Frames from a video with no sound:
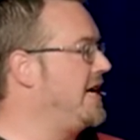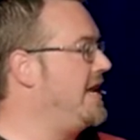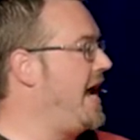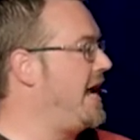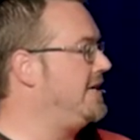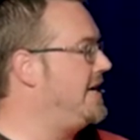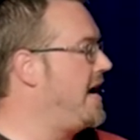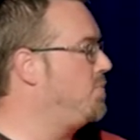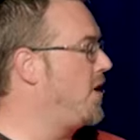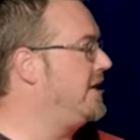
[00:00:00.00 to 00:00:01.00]
and at
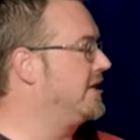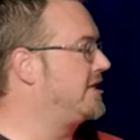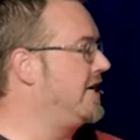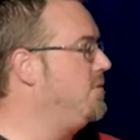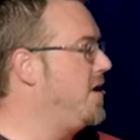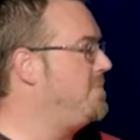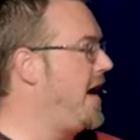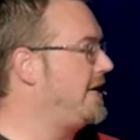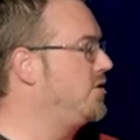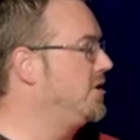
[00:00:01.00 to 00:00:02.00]
daybreak the sea went
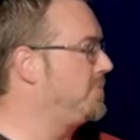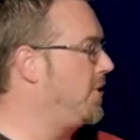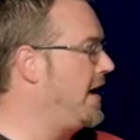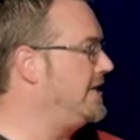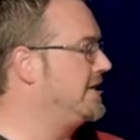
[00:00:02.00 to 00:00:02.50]
back to its place.